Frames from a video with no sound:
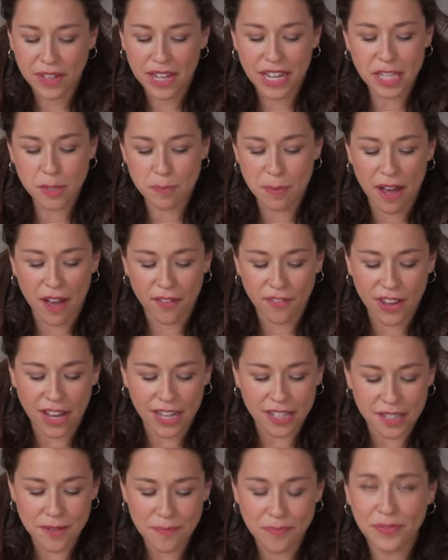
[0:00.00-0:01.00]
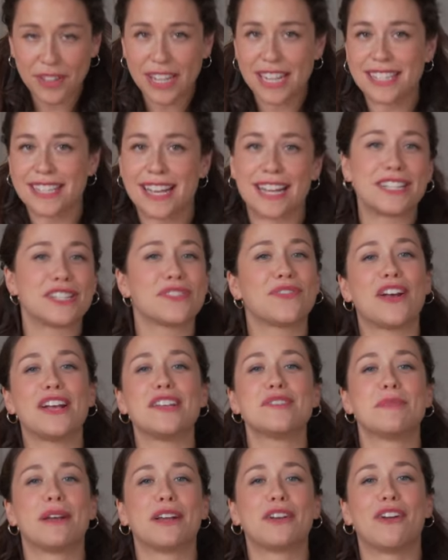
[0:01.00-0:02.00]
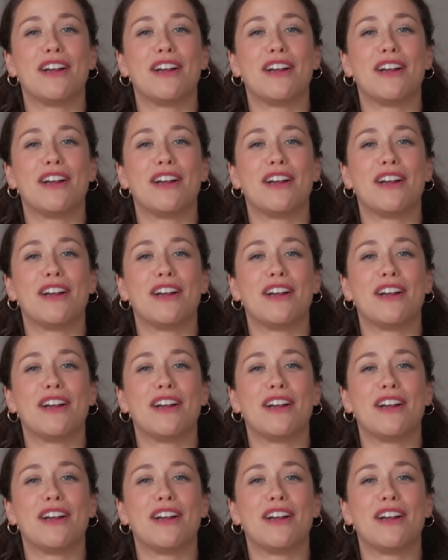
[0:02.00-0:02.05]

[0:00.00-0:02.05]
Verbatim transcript: It's perfect, it satisfies my